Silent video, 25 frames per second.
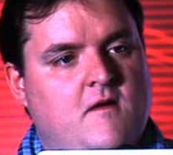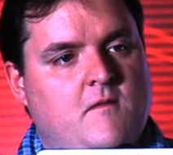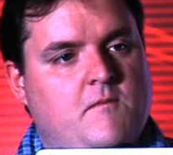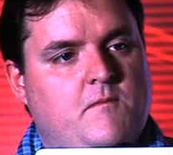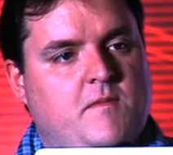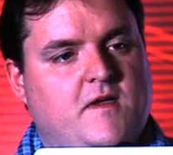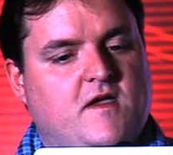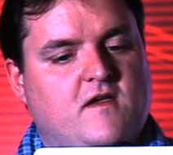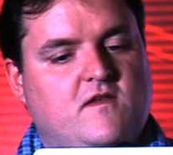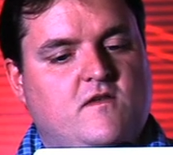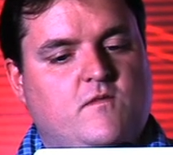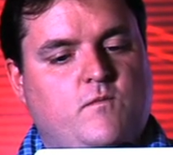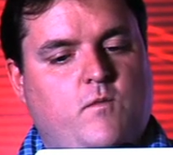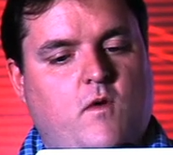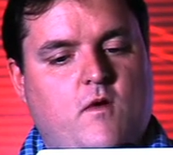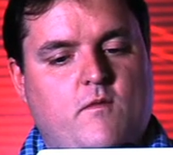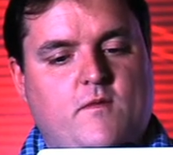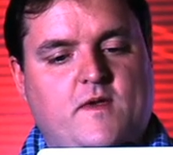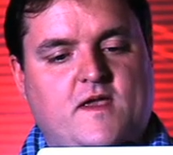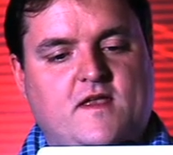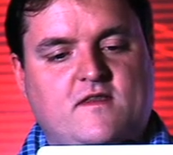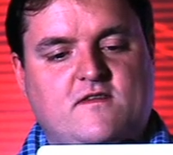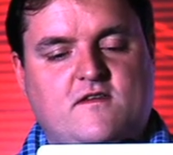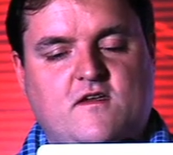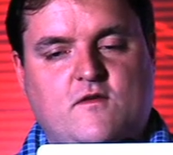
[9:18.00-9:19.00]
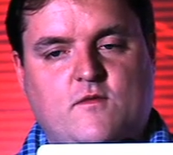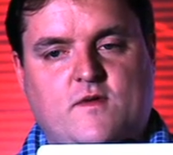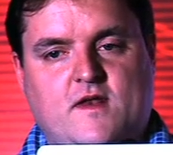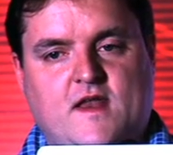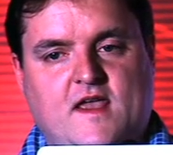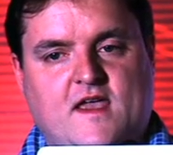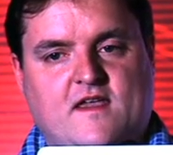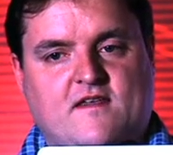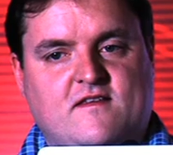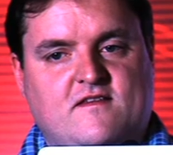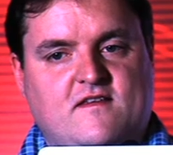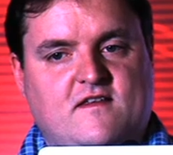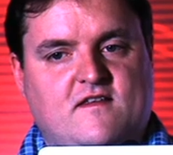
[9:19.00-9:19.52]
because what we can do with
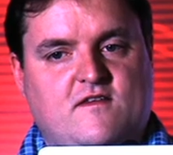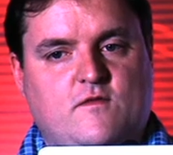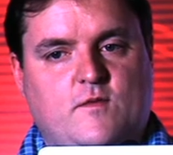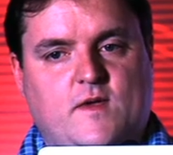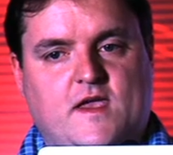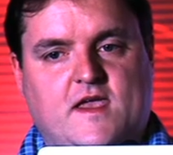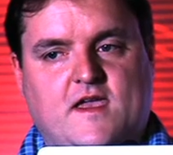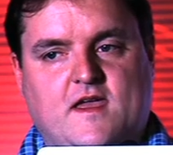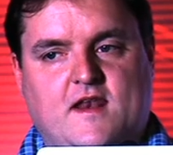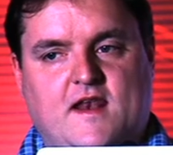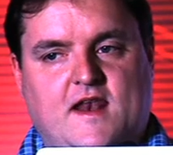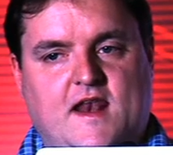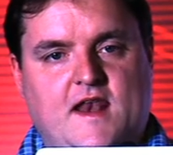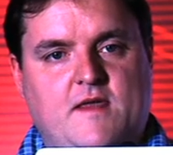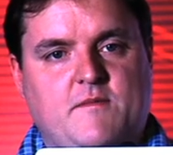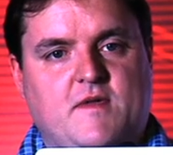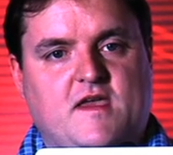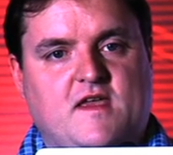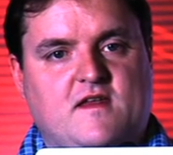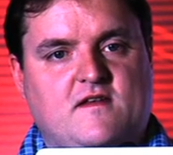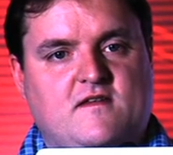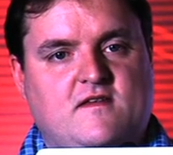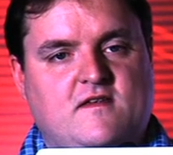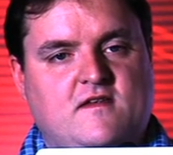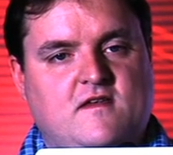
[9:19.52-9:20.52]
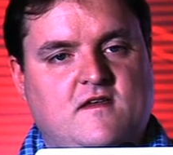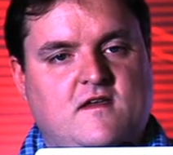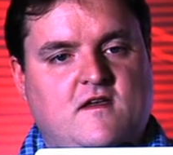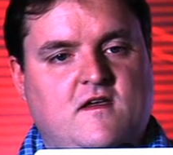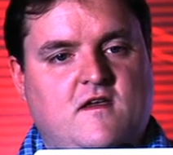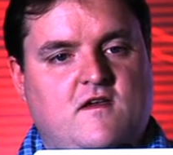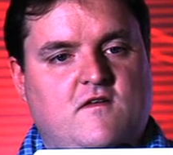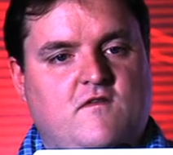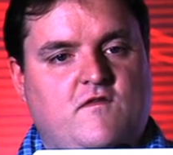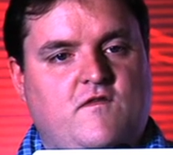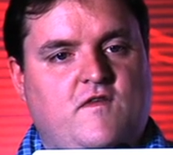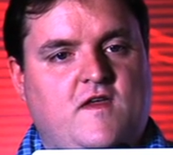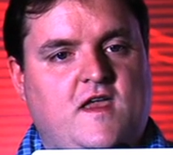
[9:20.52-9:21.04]
this is we can limit
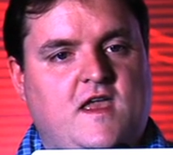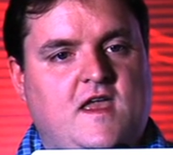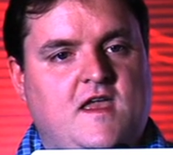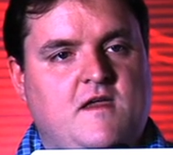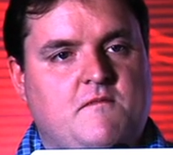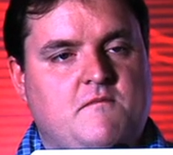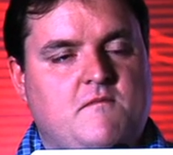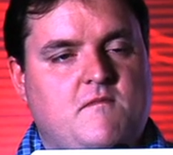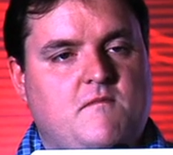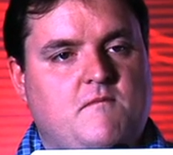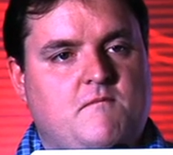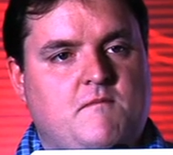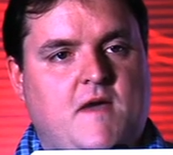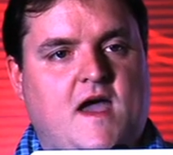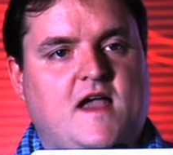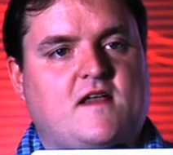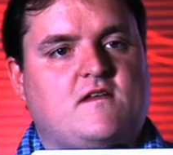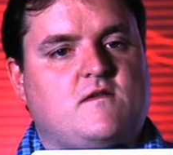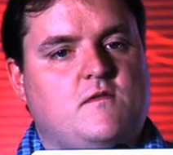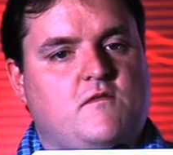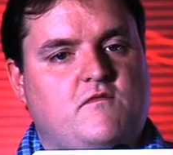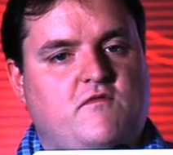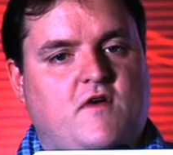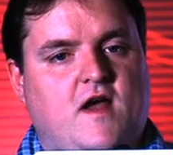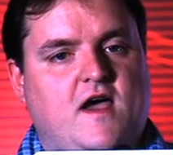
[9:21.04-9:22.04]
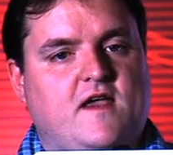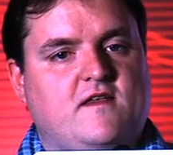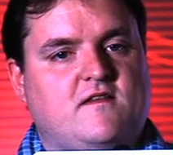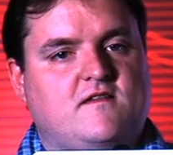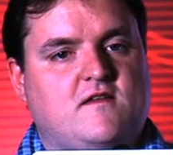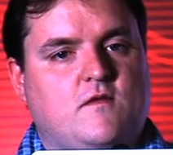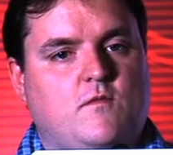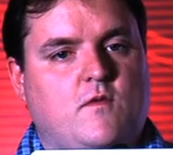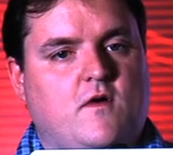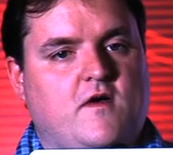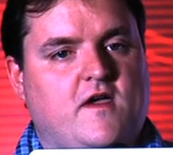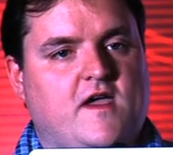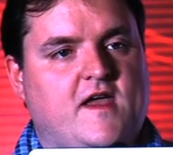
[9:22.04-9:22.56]
the maximum rights
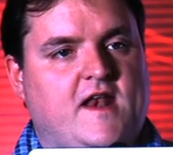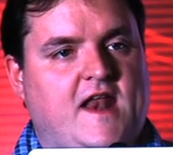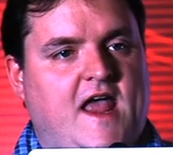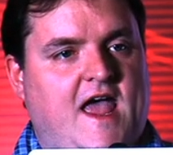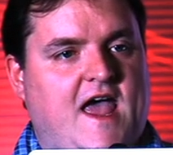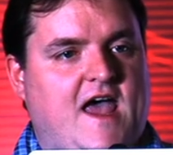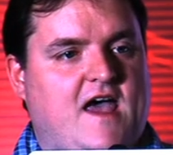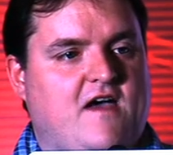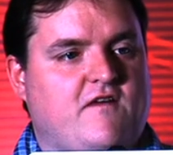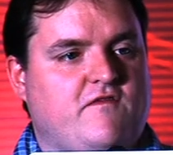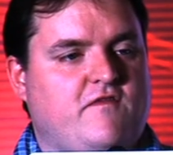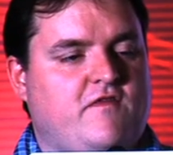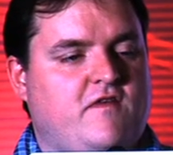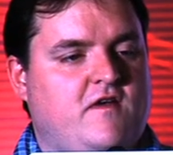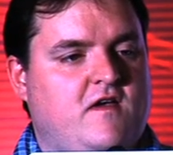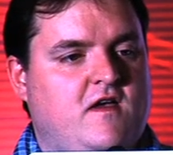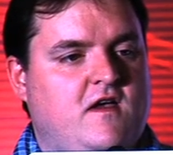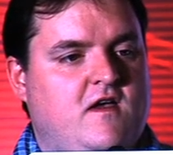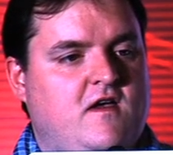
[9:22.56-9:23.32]
someone can have.